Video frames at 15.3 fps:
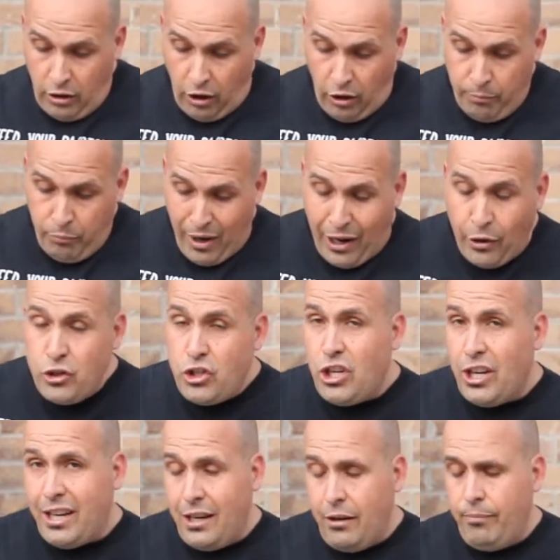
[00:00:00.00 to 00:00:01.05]
brown
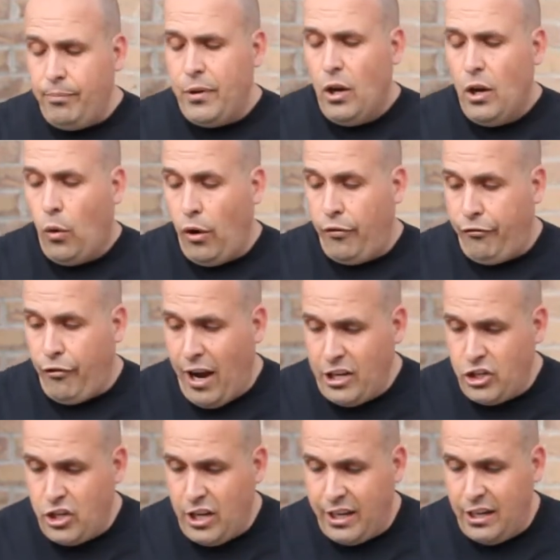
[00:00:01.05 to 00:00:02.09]
chicken or fried
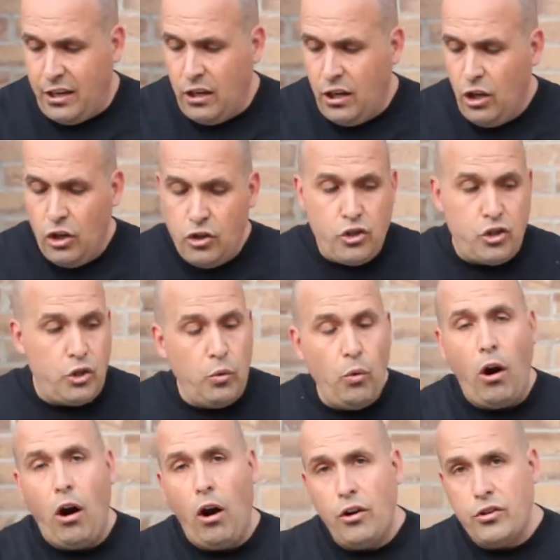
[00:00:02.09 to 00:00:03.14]
chicken to
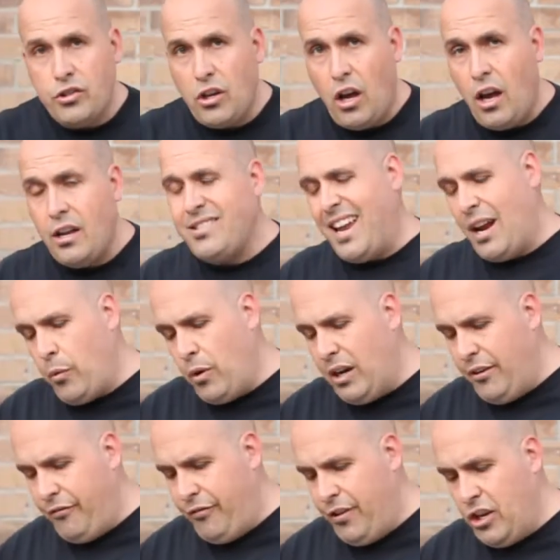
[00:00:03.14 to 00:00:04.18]
our sauce, and we're going
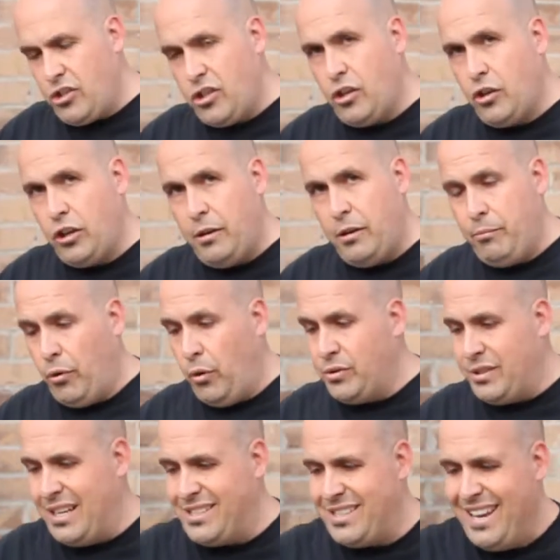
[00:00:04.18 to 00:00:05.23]
to finish the cooking
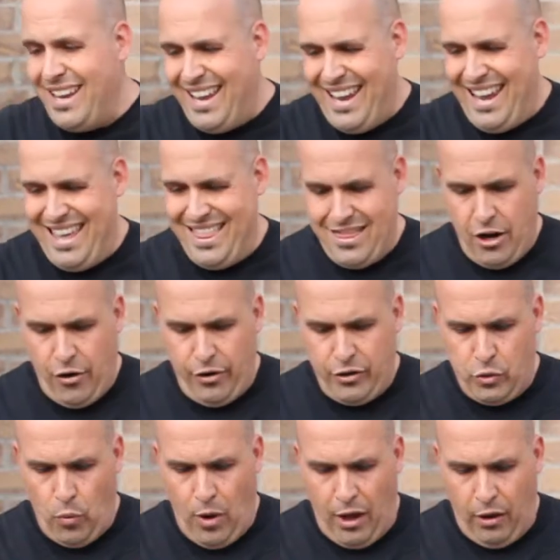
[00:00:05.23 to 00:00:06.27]
process in there
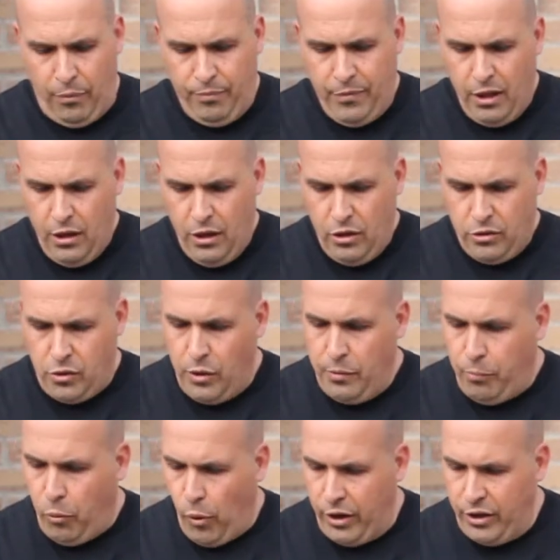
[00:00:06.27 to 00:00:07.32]
as well. So
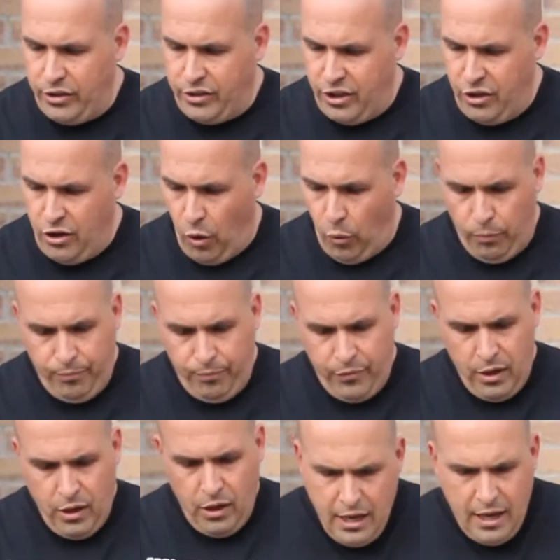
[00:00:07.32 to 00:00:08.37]
important to note.
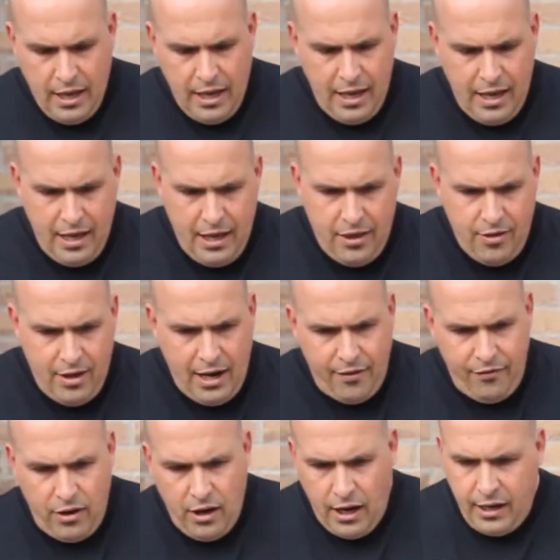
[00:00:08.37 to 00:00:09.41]
And then
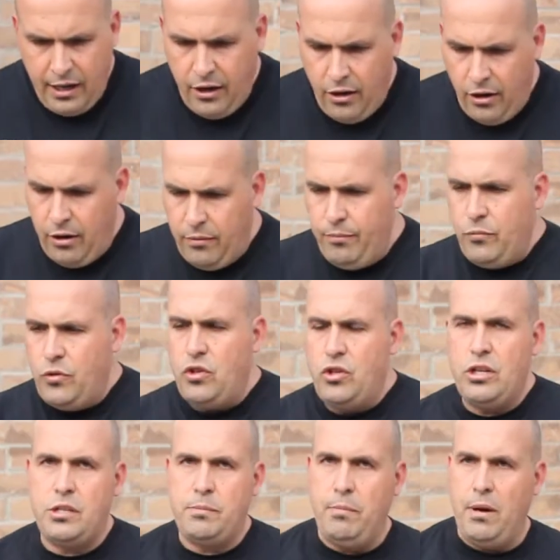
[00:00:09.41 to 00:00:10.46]
I've got here
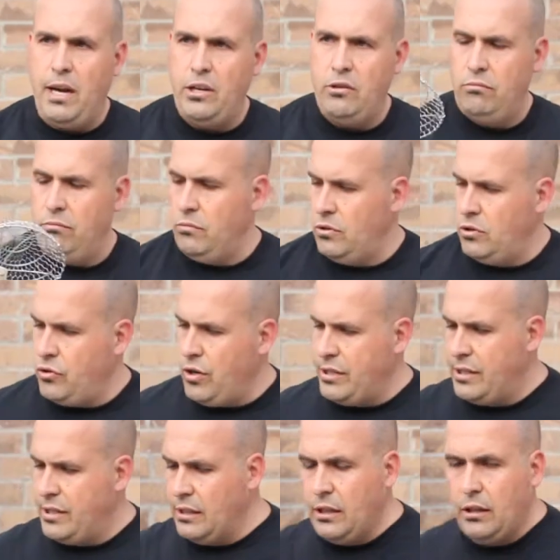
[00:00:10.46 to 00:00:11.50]
just my
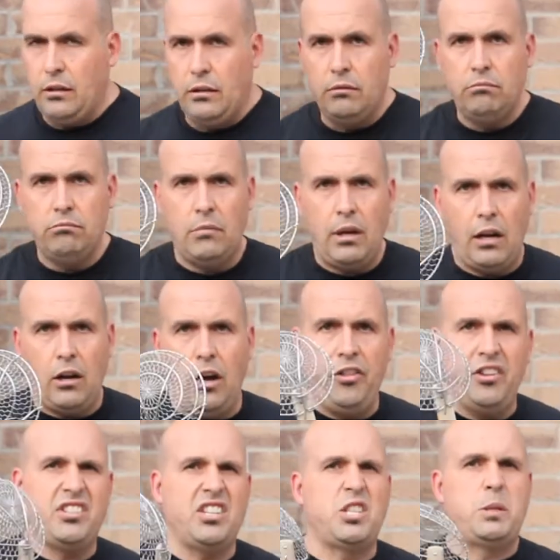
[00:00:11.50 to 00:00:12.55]
trusted little, I call
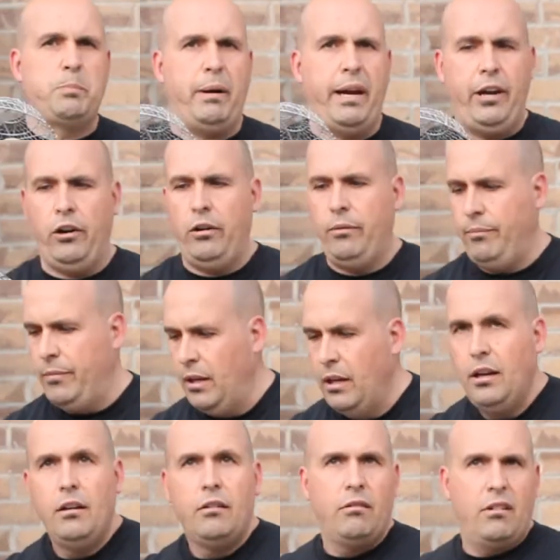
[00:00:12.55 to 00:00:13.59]
this a spider,
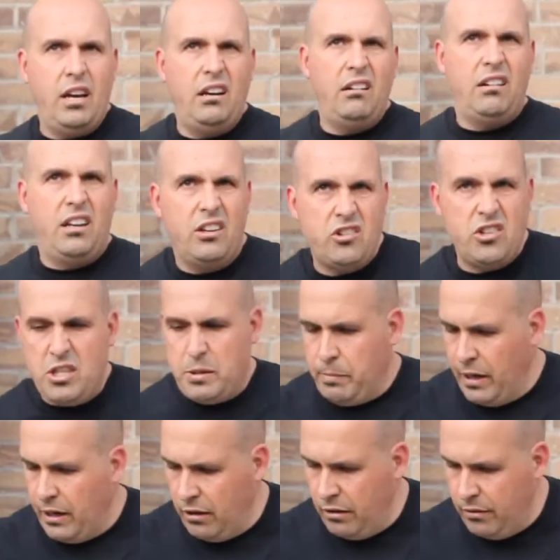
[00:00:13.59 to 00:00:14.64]
right? Kitchen
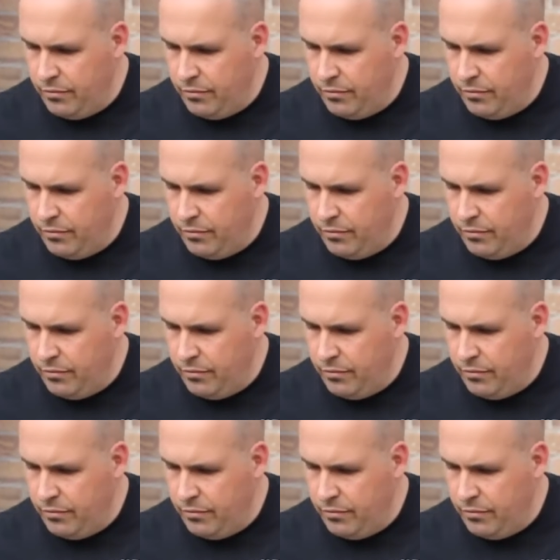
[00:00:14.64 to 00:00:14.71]
spider.